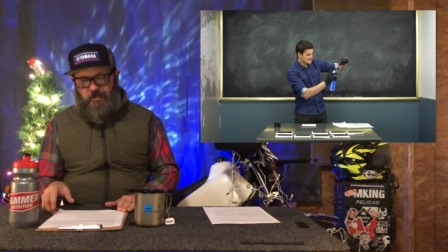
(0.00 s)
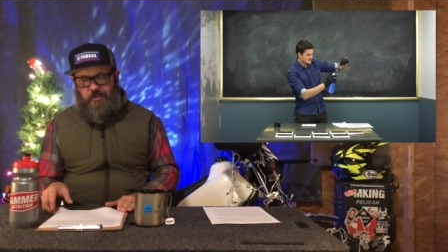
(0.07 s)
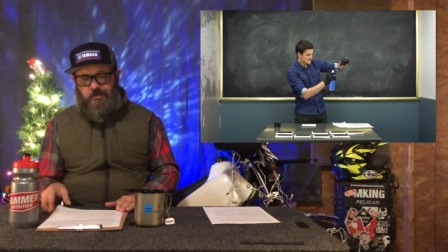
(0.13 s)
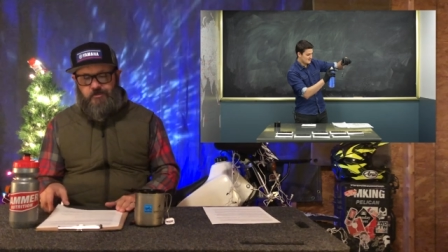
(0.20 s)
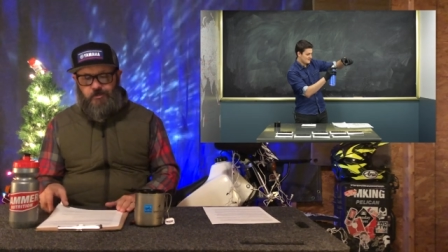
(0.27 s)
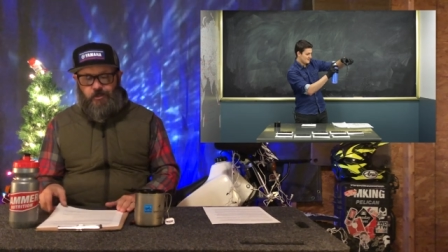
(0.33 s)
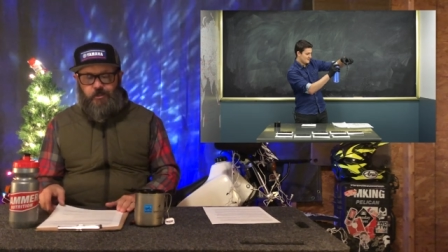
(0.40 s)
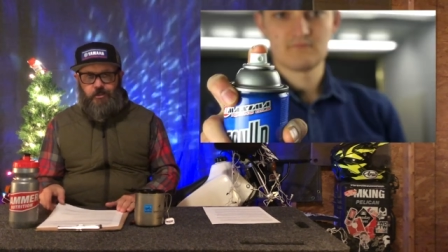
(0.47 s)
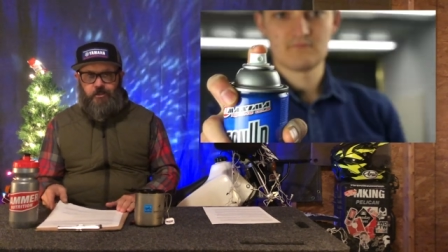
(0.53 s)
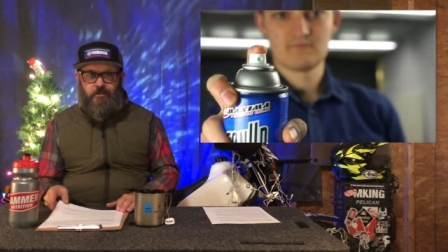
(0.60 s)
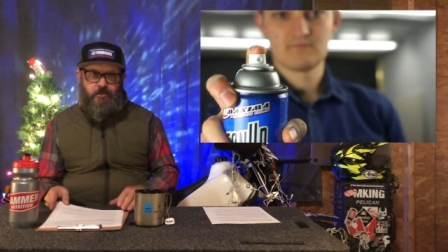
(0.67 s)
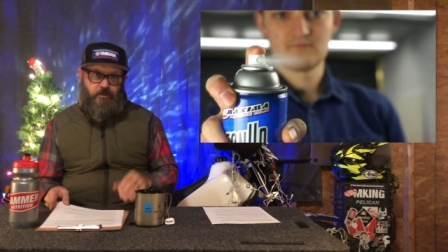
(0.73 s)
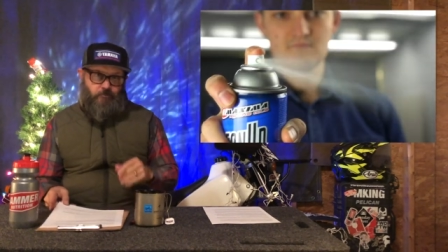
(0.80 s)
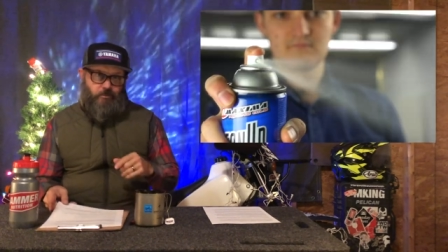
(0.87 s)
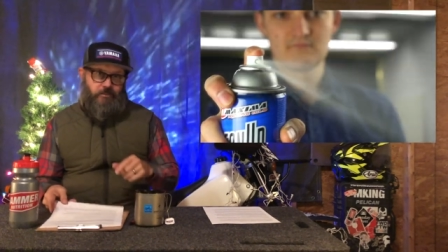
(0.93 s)
he's good,
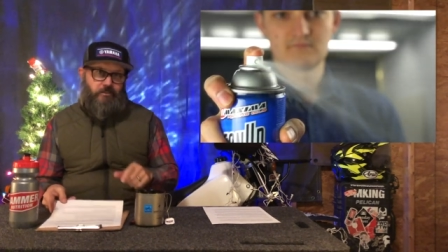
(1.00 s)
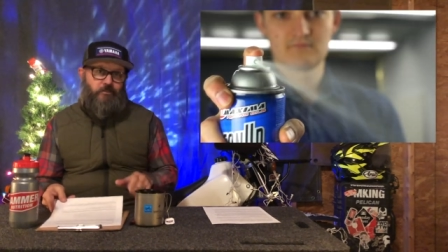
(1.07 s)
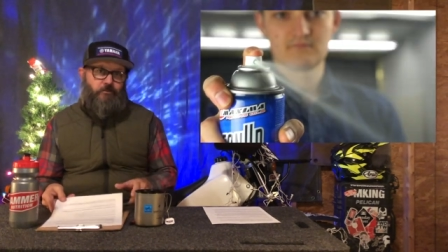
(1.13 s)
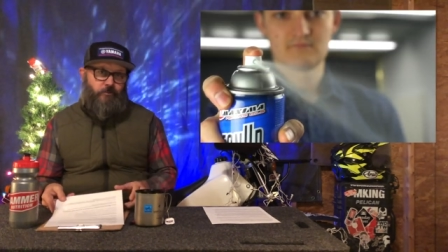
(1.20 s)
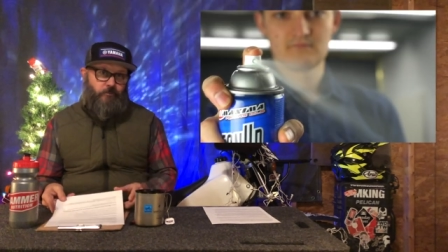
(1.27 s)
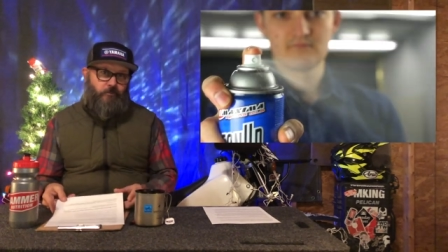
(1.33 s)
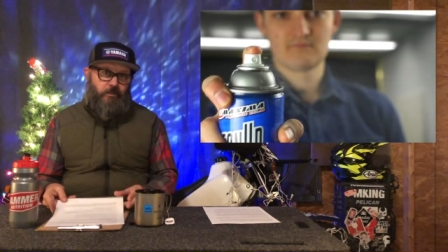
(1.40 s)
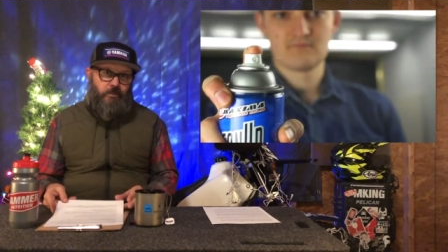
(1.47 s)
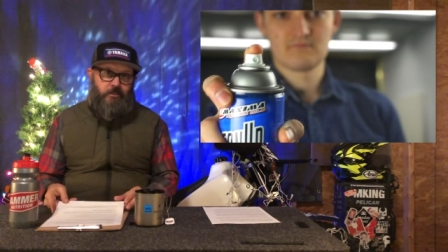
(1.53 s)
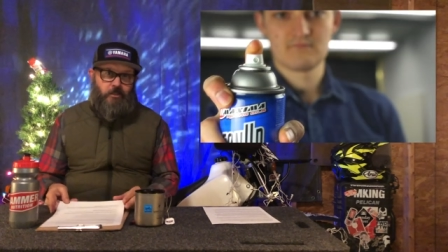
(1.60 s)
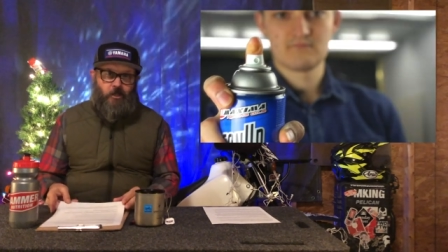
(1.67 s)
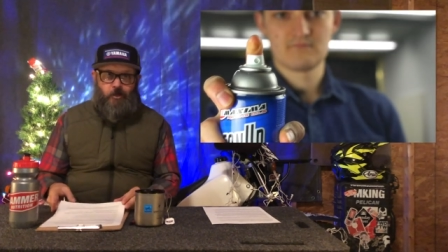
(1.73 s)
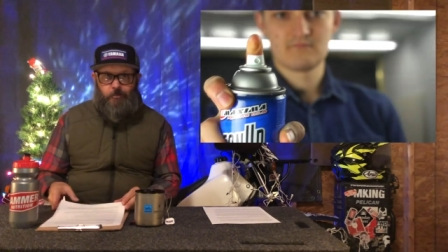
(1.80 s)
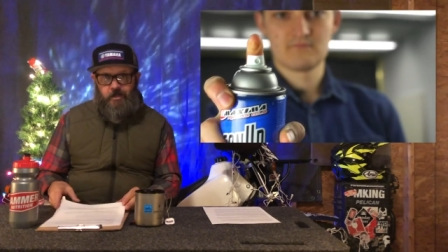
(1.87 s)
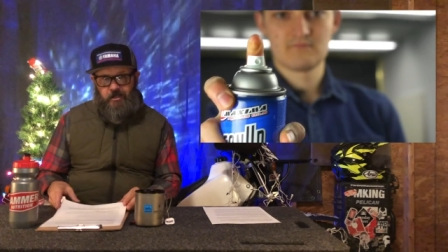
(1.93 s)
but this one really
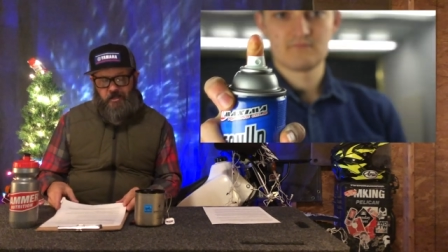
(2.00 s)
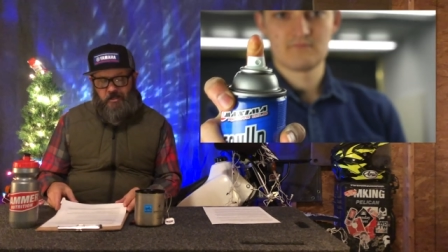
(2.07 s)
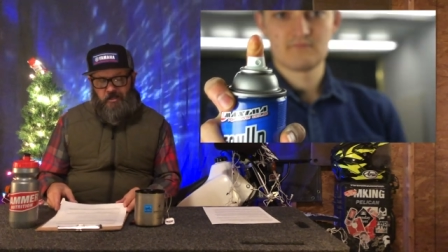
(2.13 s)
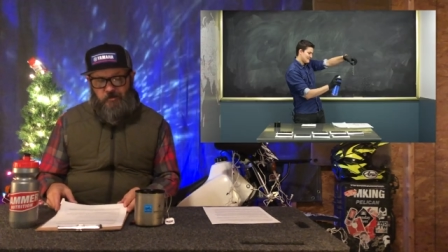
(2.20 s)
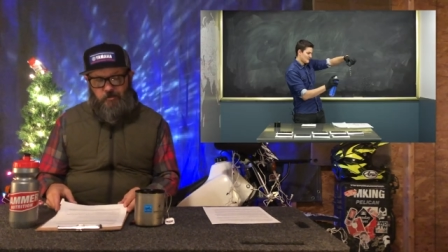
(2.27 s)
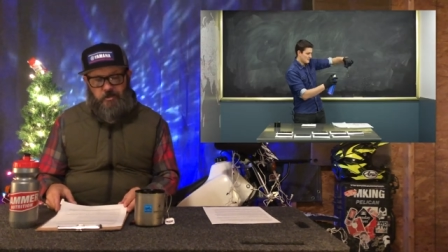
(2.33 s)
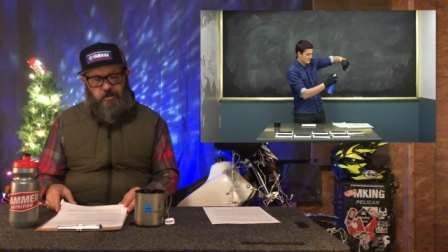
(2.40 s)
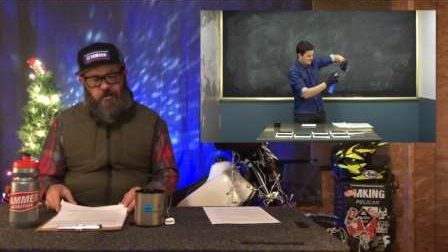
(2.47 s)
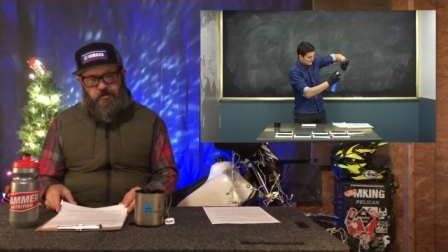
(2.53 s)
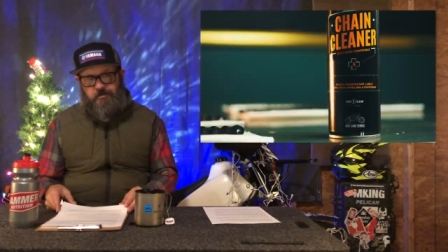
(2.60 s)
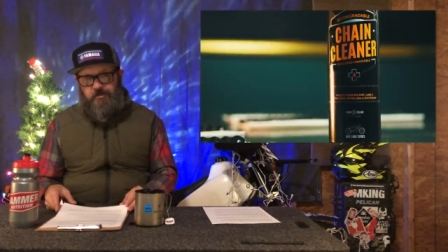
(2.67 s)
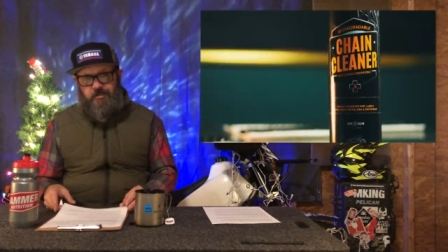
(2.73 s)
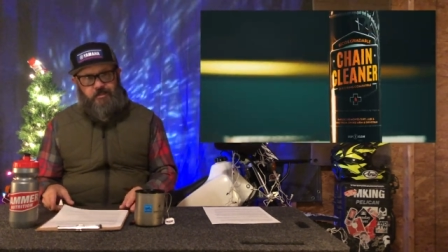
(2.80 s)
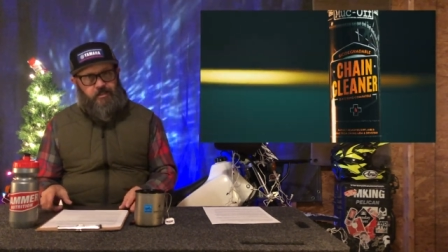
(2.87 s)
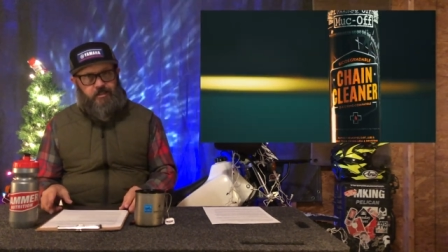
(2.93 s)
caught my eye because
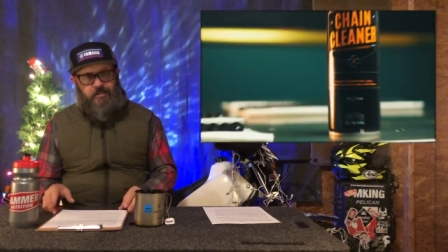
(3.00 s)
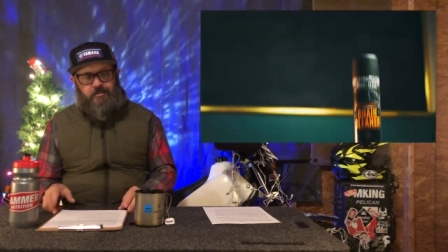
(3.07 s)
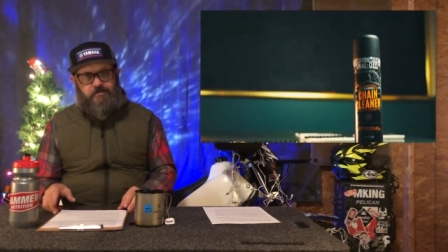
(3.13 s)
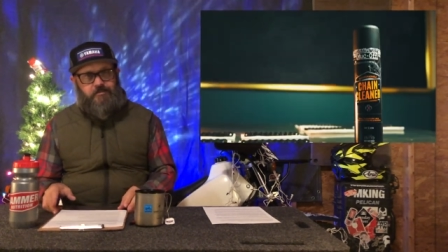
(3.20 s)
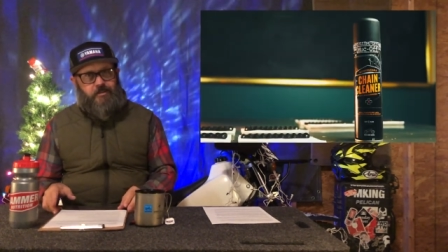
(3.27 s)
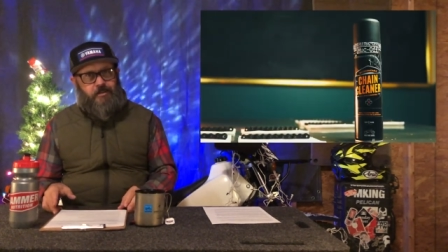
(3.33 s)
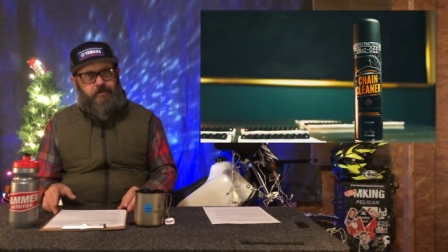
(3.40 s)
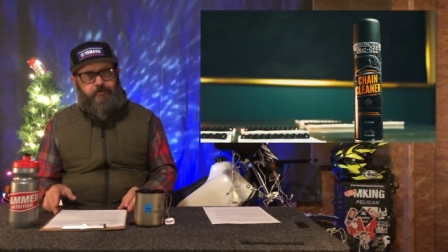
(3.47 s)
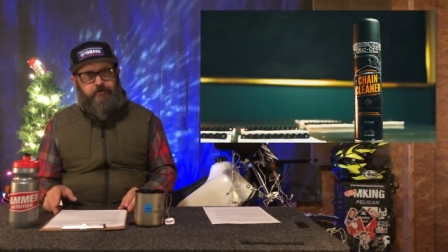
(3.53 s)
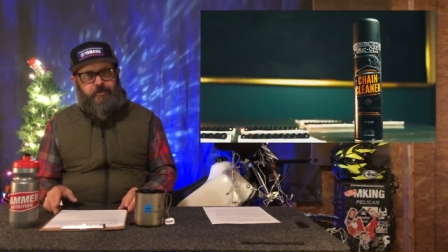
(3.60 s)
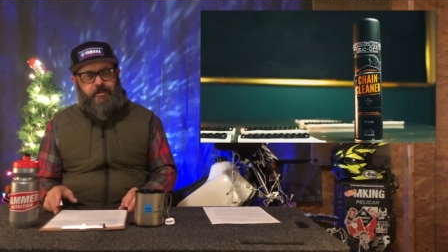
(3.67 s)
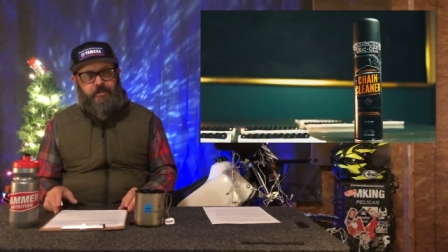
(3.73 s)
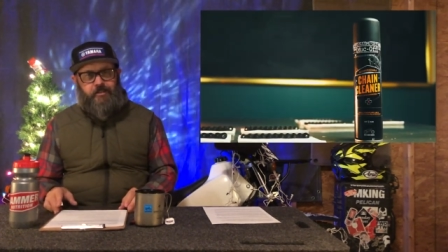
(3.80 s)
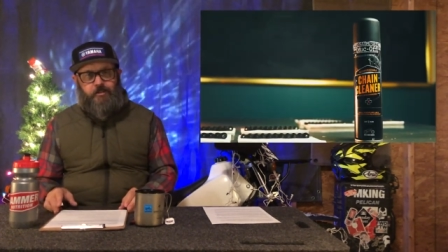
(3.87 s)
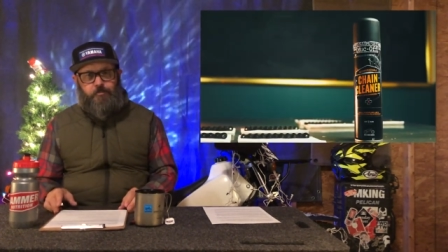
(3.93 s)
he is not afraid to